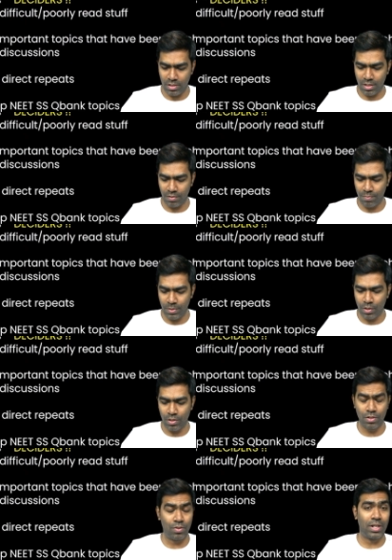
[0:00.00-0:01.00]
tough
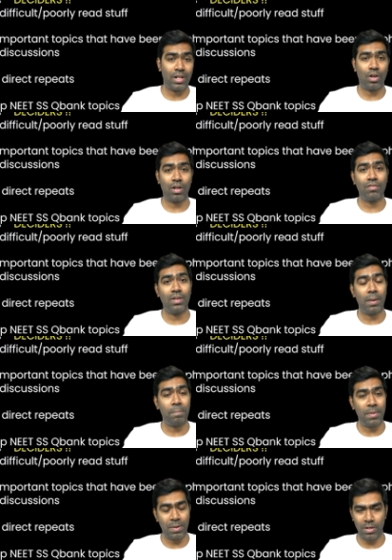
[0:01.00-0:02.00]
because you need a lot of
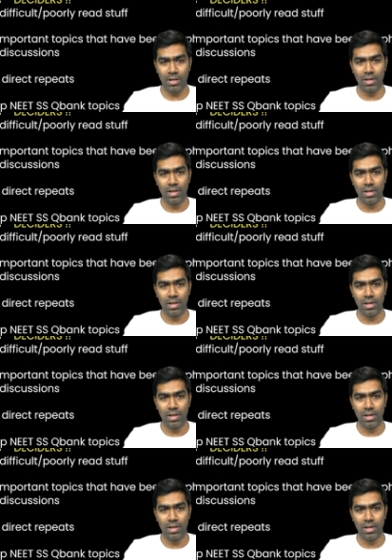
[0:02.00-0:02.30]
memory.